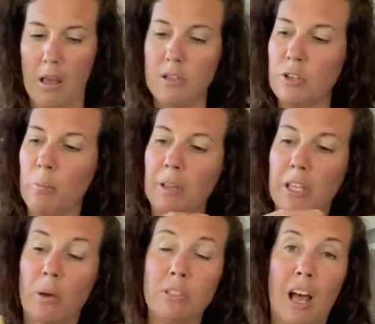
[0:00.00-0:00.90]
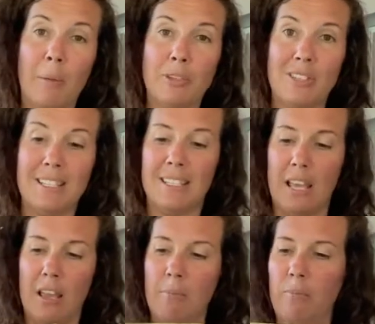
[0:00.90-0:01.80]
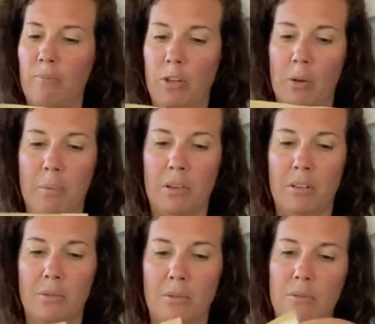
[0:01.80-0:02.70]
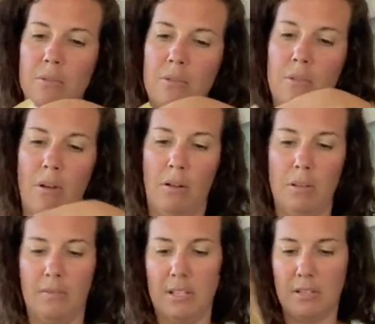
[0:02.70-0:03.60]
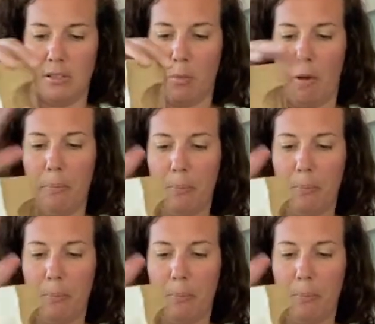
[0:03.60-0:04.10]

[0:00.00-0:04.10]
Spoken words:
So milky oat tops are the same. You know, I'm gonna use all of this as well.